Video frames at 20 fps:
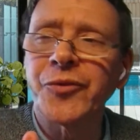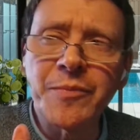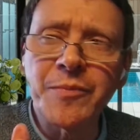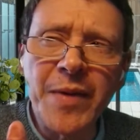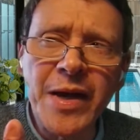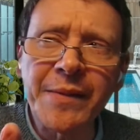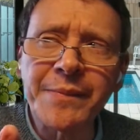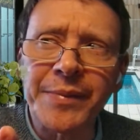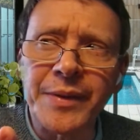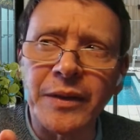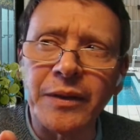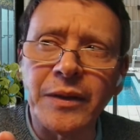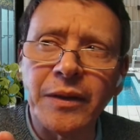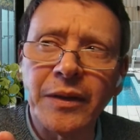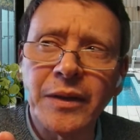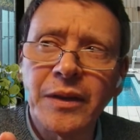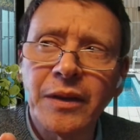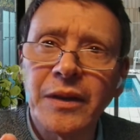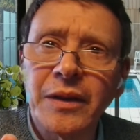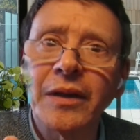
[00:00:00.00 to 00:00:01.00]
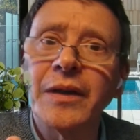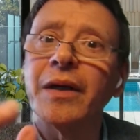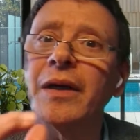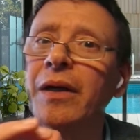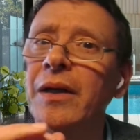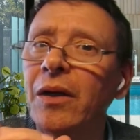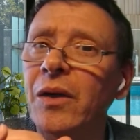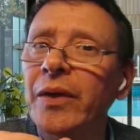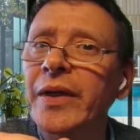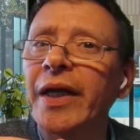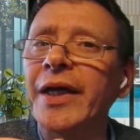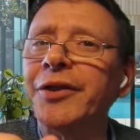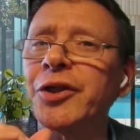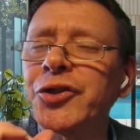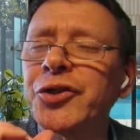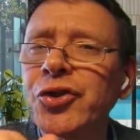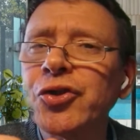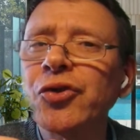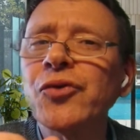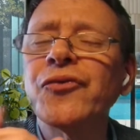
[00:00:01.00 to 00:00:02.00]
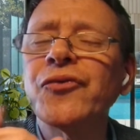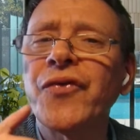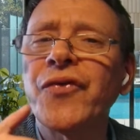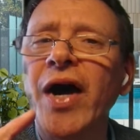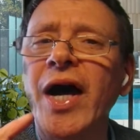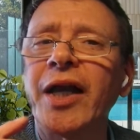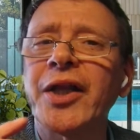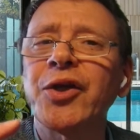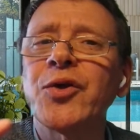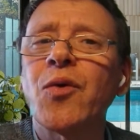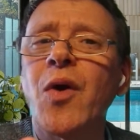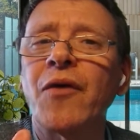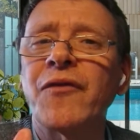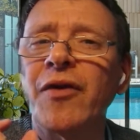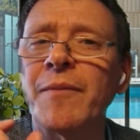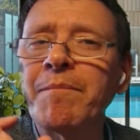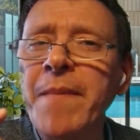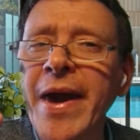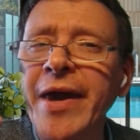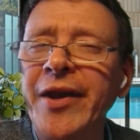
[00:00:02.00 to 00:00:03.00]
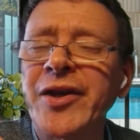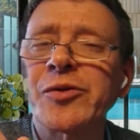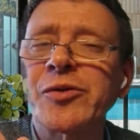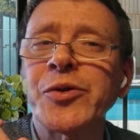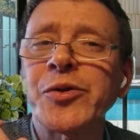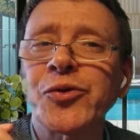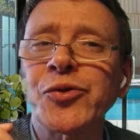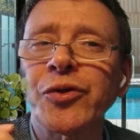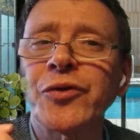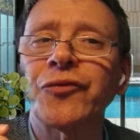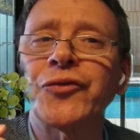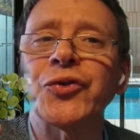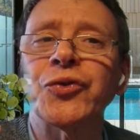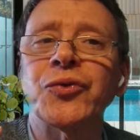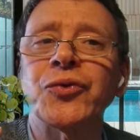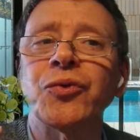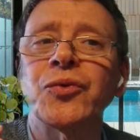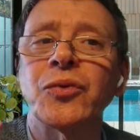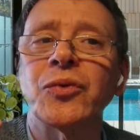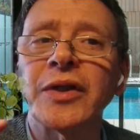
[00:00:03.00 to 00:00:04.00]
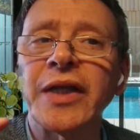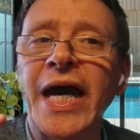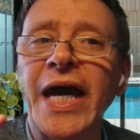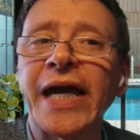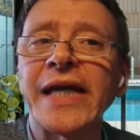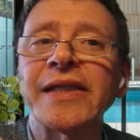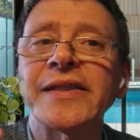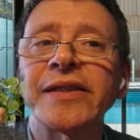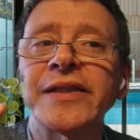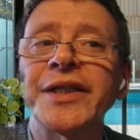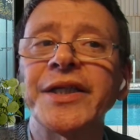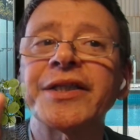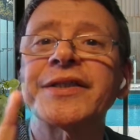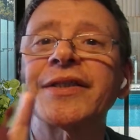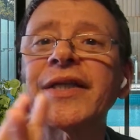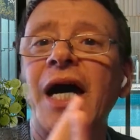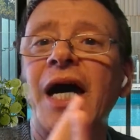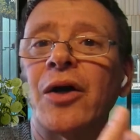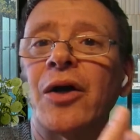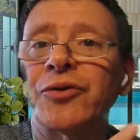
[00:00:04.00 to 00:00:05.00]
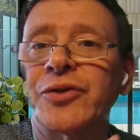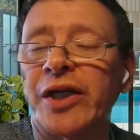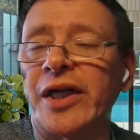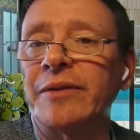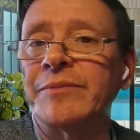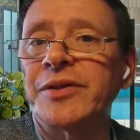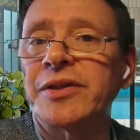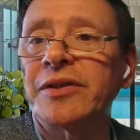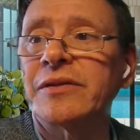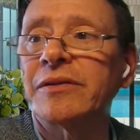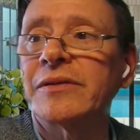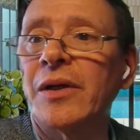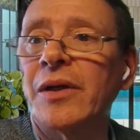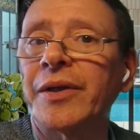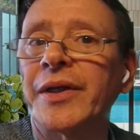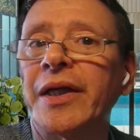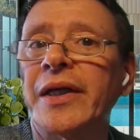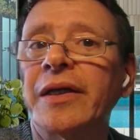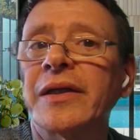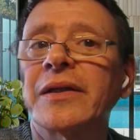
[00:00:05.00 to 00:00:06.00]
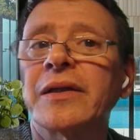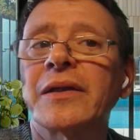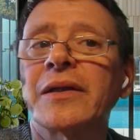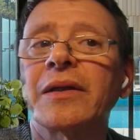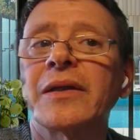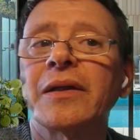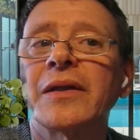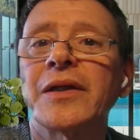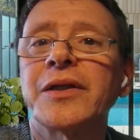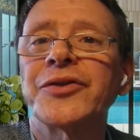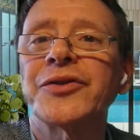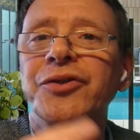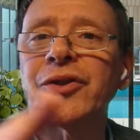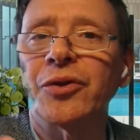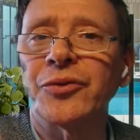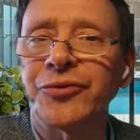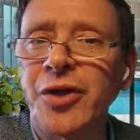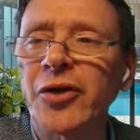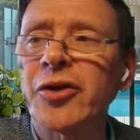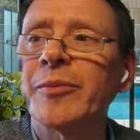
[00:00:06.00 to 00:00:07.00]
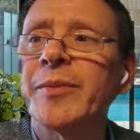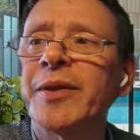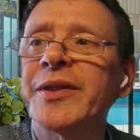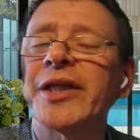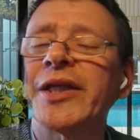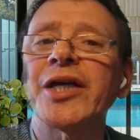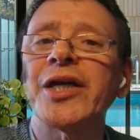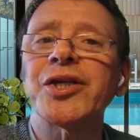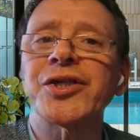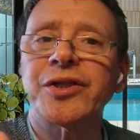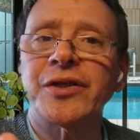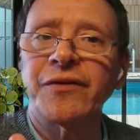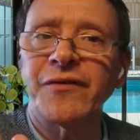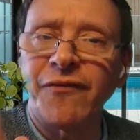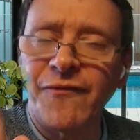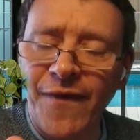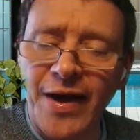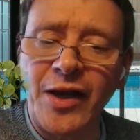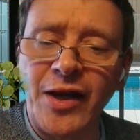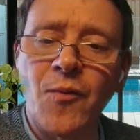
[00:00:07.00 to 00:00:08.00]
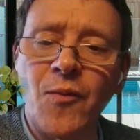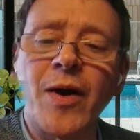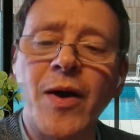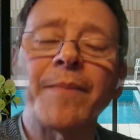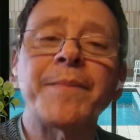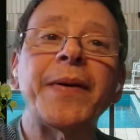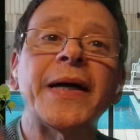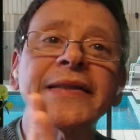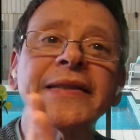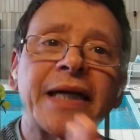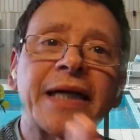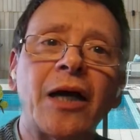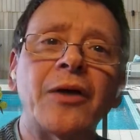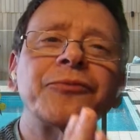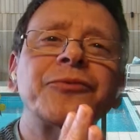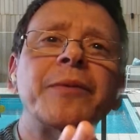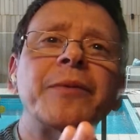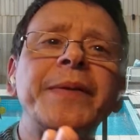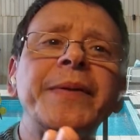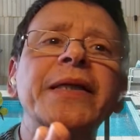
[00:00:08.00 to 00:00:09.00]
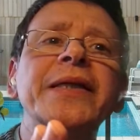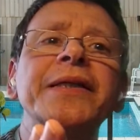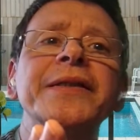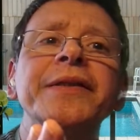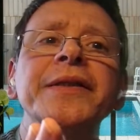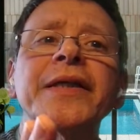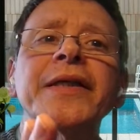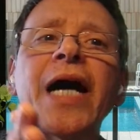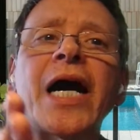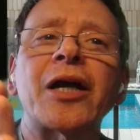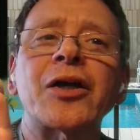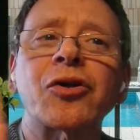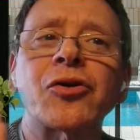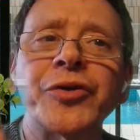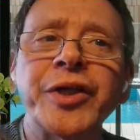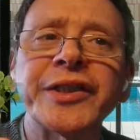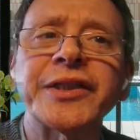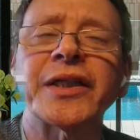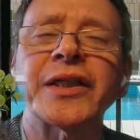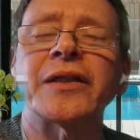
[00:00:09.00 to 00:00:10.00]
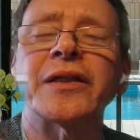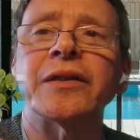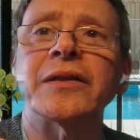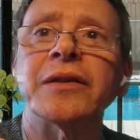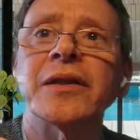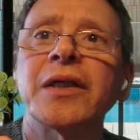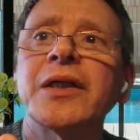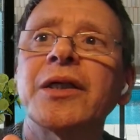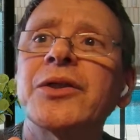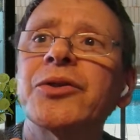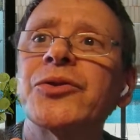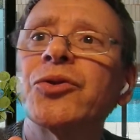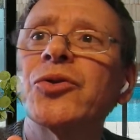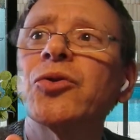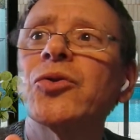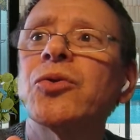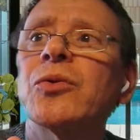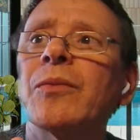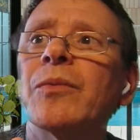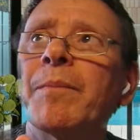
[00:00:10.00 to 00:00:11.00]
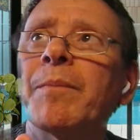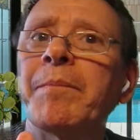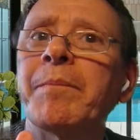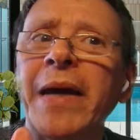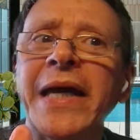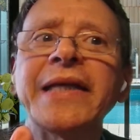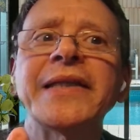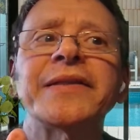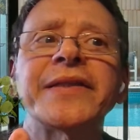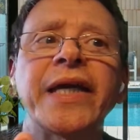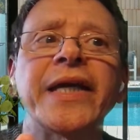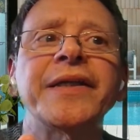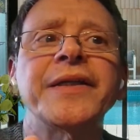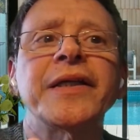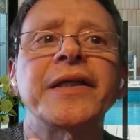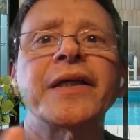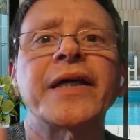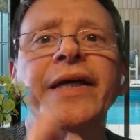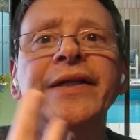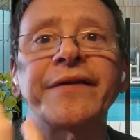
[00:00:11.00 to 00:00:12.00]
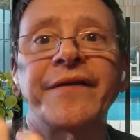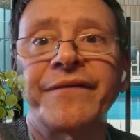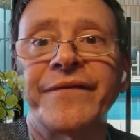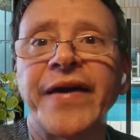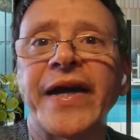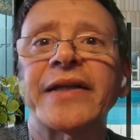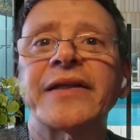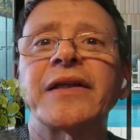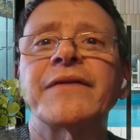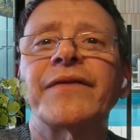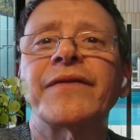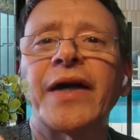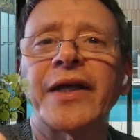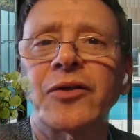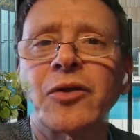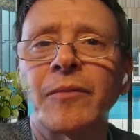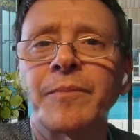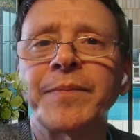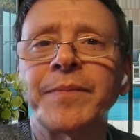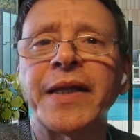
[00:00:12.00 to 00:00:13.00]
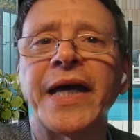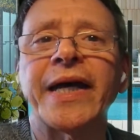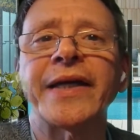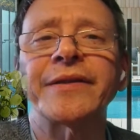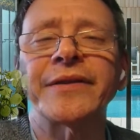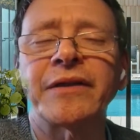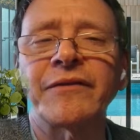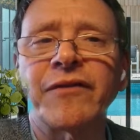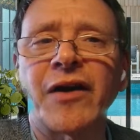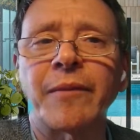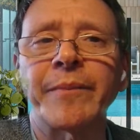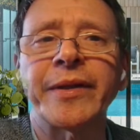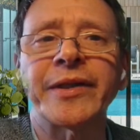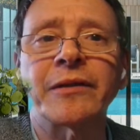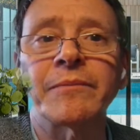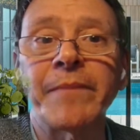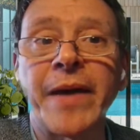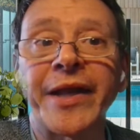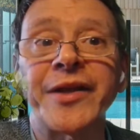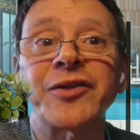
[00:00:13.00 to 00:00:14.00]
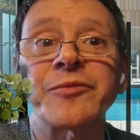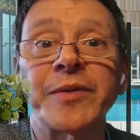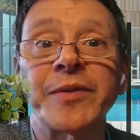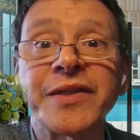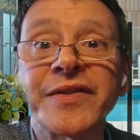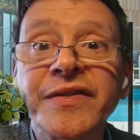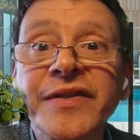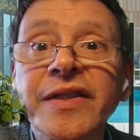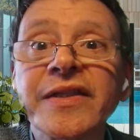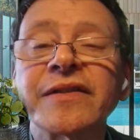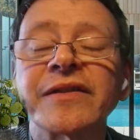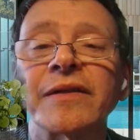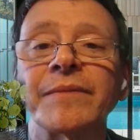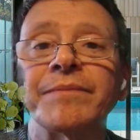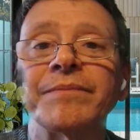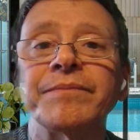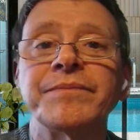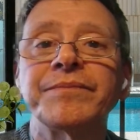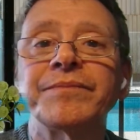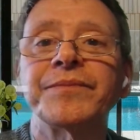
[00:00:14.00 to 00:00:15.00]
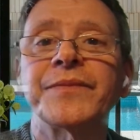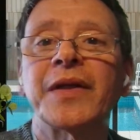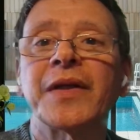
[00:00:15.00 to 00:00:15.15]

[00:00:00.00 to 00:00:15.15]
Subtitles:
Remember, okay, the true value of a management review lies in its outcomes, okay? So documentation, follow-up, and accountability are critical to maintaining an effective and compliant environmental management system.